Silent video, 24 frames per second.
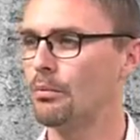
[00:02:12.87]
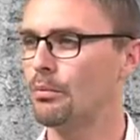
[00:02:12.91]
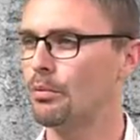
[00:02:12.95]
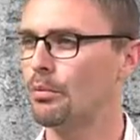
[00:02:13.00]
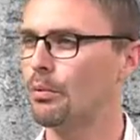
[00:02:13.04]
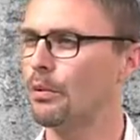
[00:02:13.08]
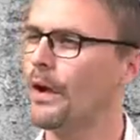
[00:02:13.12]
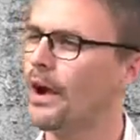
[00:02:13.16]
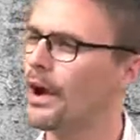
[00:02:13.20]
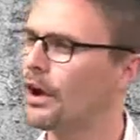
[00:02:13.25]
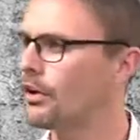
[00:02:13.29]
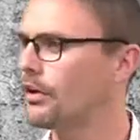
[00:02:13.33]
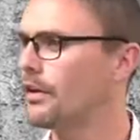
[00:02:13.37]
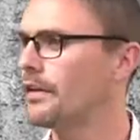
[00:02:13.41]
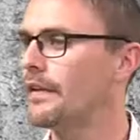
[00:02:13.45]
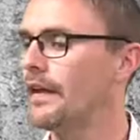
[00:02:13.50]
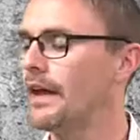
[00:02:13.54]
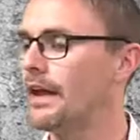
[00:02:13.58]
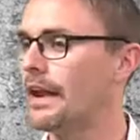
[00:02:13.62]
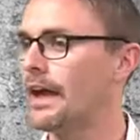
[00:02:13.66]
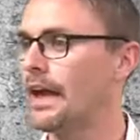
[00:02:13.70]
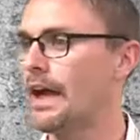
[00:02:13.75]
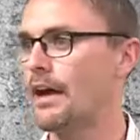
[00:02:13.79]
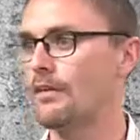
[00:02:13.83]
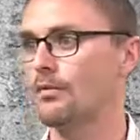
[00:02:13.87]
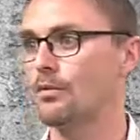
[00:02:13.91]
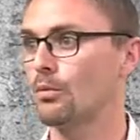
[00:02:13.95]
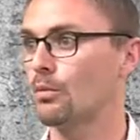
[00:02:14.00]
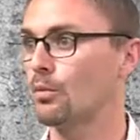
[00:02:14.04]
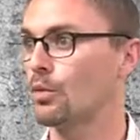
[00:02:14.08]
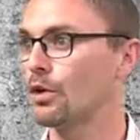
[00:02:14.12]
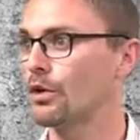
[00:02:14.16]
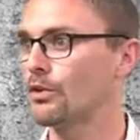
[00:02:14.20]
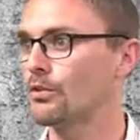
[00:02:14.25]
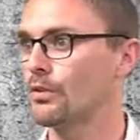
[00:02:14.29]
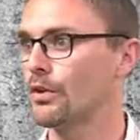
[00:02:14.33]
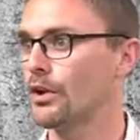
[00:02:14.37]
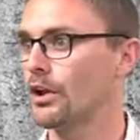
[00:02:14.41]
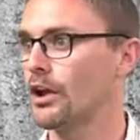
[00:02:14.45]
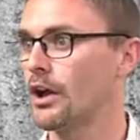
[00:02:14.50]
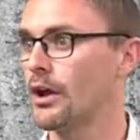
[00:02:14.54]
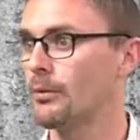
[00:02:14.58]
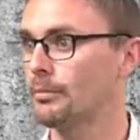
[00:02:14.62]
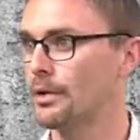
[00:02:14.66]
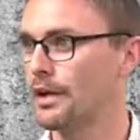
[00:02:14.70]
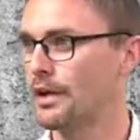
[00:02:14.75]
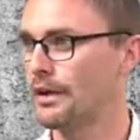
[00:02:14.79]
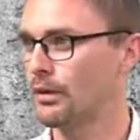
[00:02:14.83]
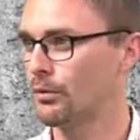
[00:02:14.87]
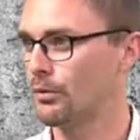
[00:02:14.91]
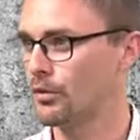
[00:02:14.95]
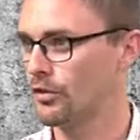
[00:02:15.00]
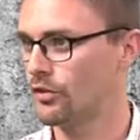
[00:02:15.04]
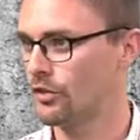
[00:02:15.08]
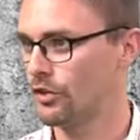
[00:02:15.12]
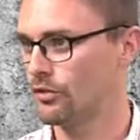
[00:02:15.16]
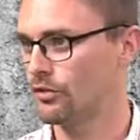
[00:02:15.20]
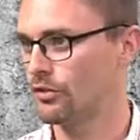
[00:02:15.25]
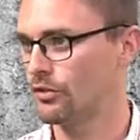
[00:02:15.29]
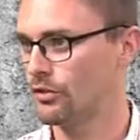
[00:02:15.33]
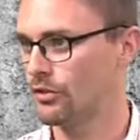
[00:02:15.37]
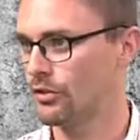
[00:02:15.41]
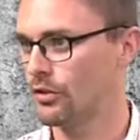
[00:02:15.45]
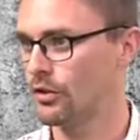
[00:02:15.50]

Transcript: Prior to that, I haven't worked for a company that was such